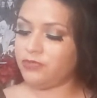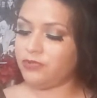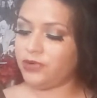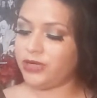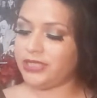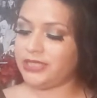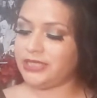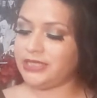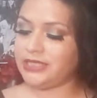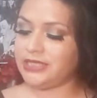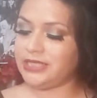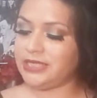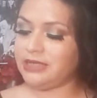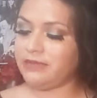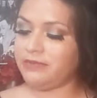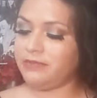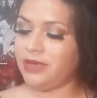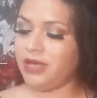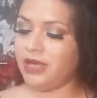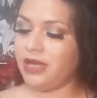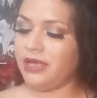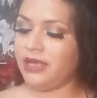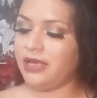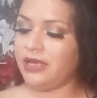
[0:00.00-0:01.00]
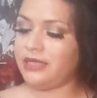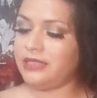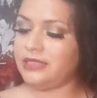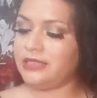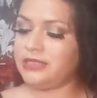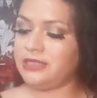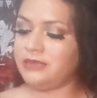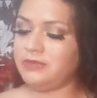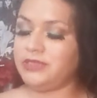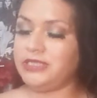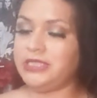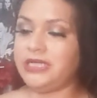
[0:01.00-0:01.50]
brick seem
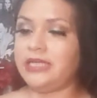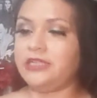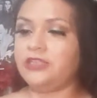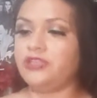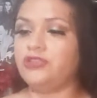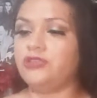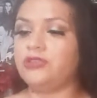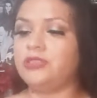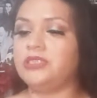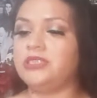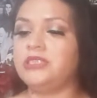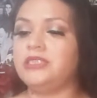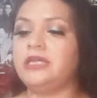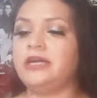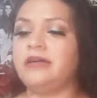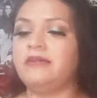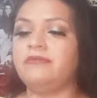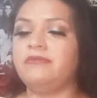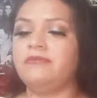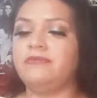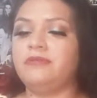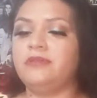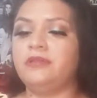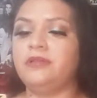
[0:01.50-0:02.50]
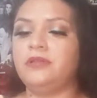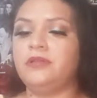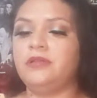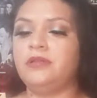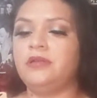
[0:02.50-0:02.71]
insubstantial stuff.